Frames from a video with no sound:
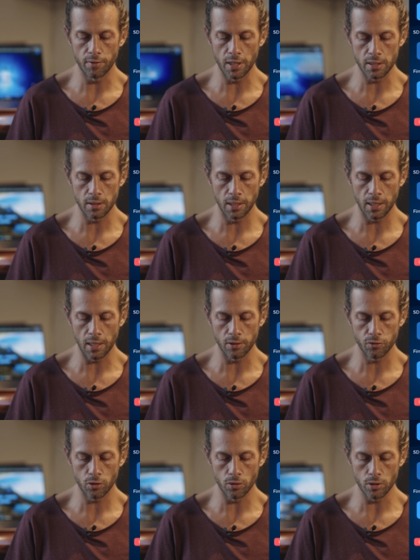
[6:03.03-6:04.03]
SD card,
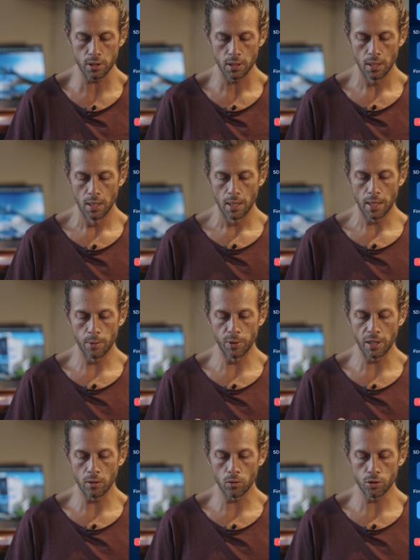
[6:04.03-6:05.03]
of course. And we
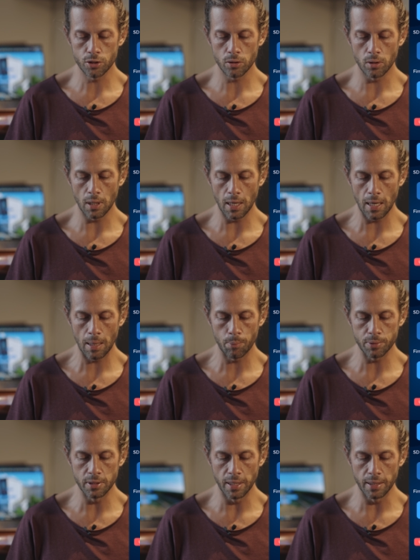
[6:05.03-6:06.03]
can also
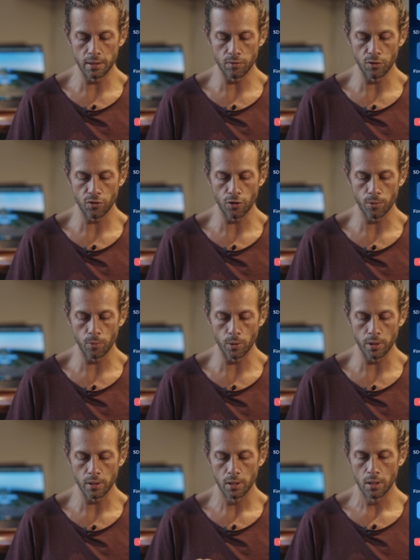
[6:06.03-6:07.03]
update the
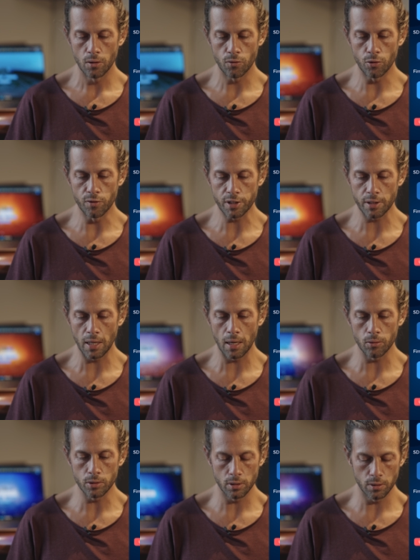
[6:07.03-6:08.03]
firmware through the
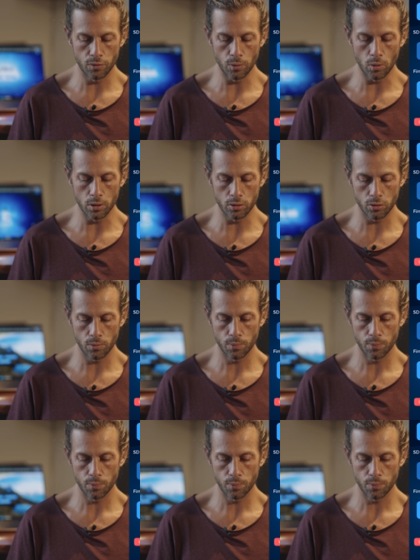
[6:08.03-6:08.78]
cloud if you want.